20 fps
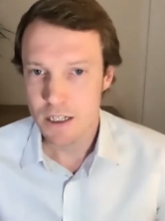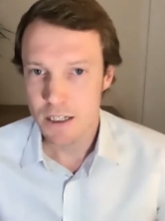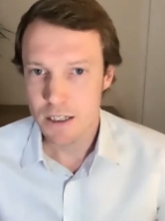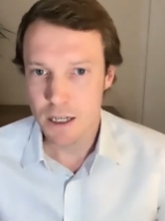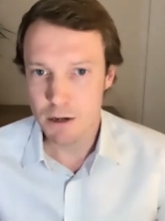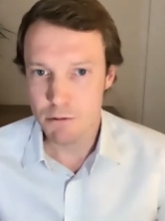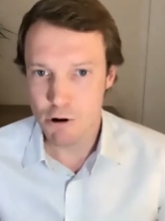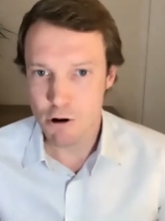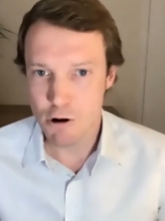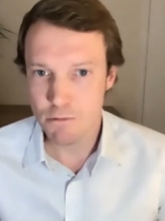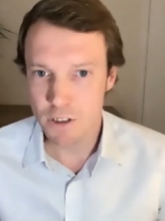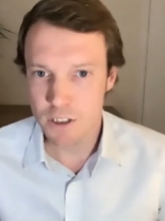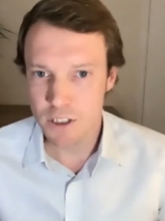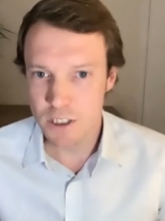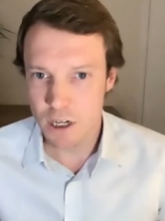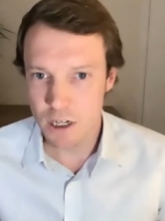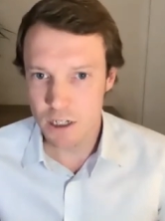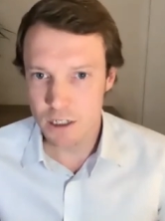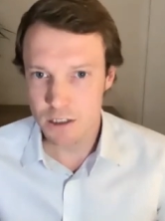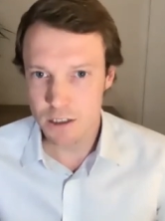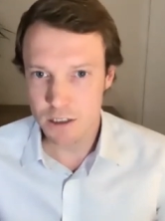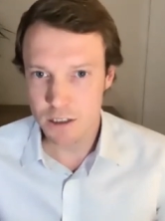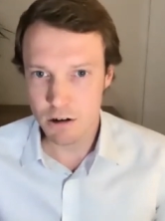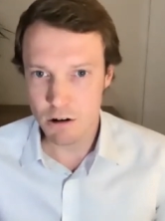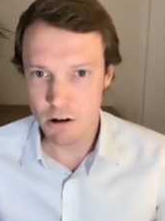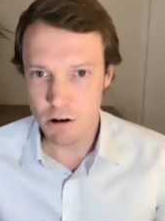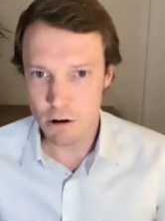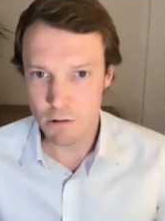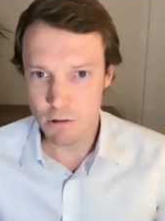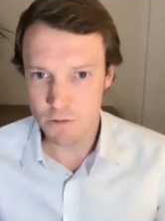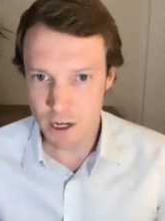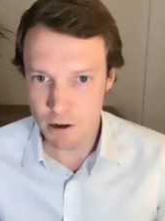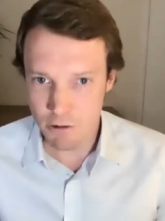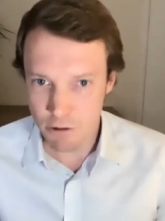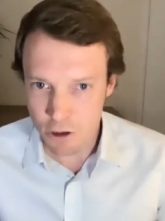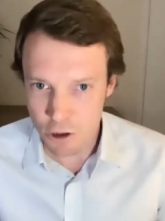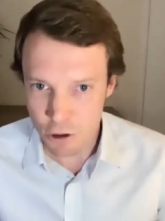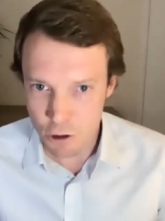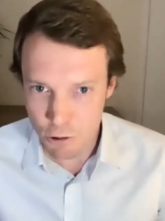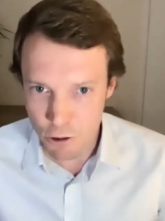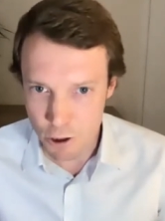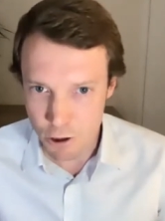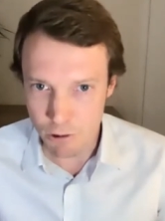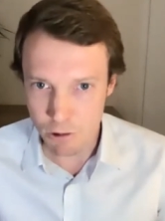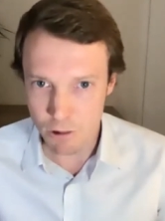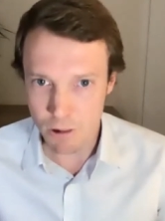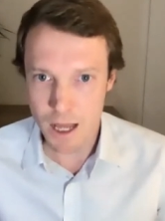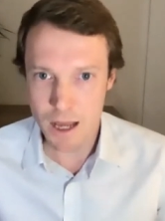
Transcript: They were often sites of territorial